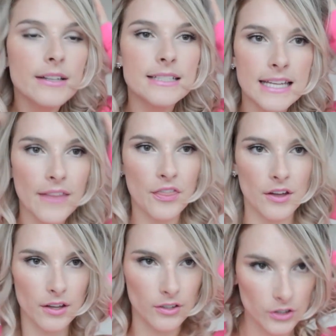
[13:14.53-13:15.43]
to get
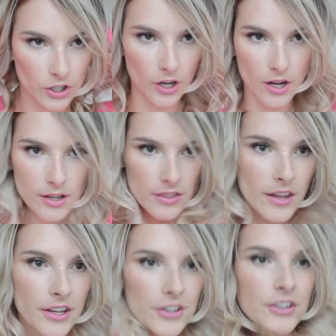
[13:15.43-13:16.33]
the look
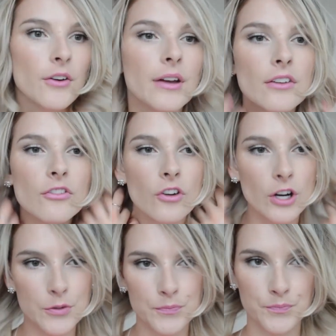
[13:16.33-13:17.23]
that you're going for.